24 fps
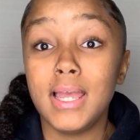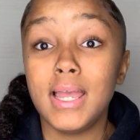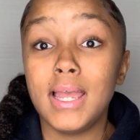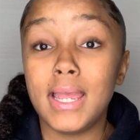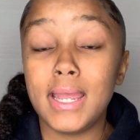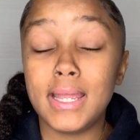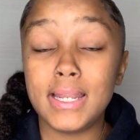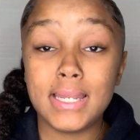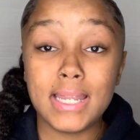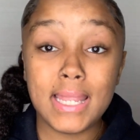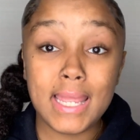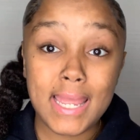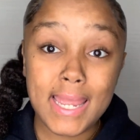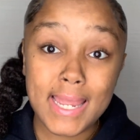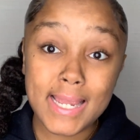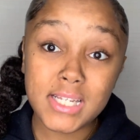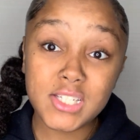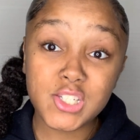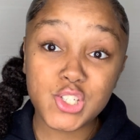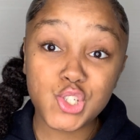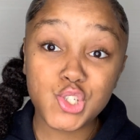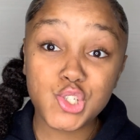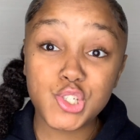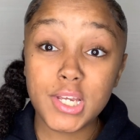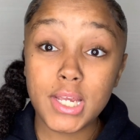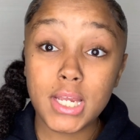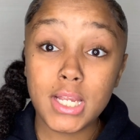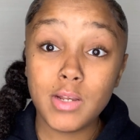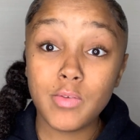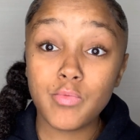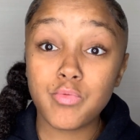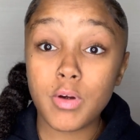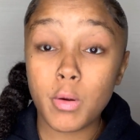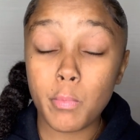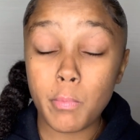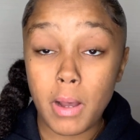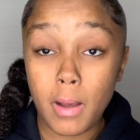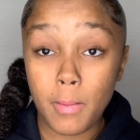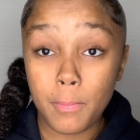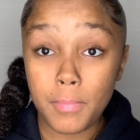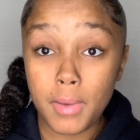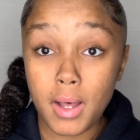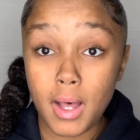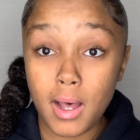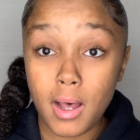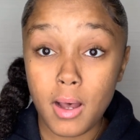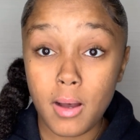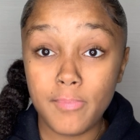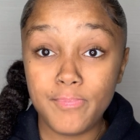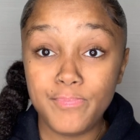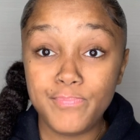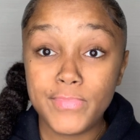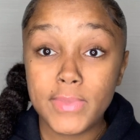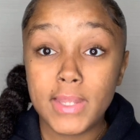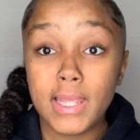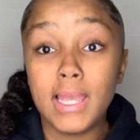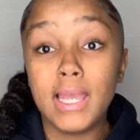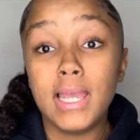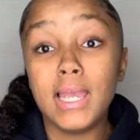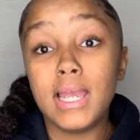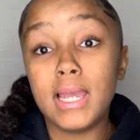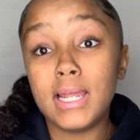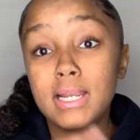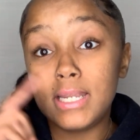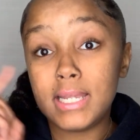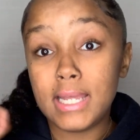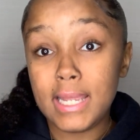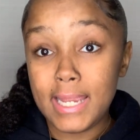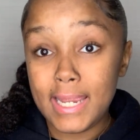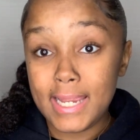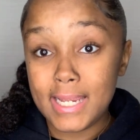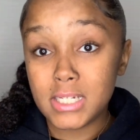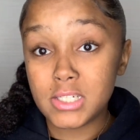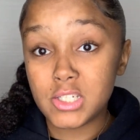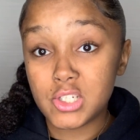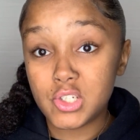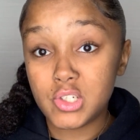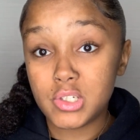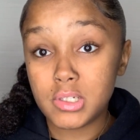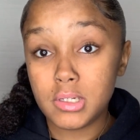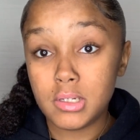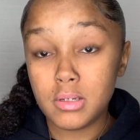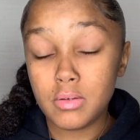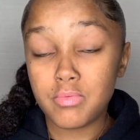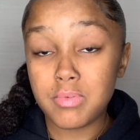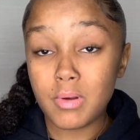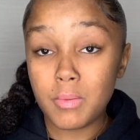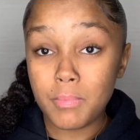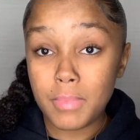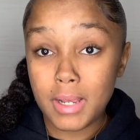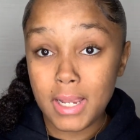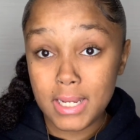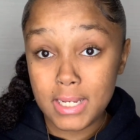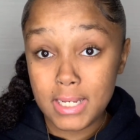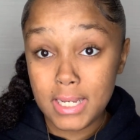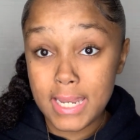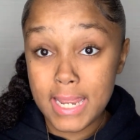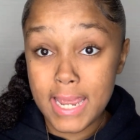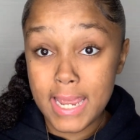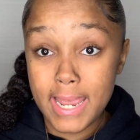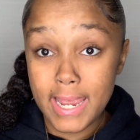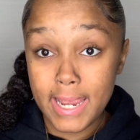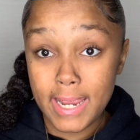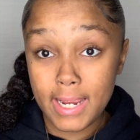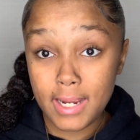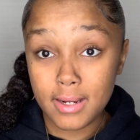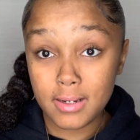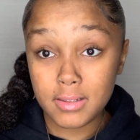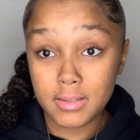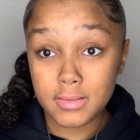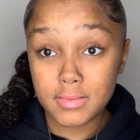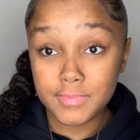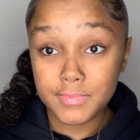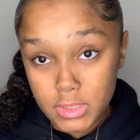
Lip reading: an S gene from my mom and an S gene from my dad,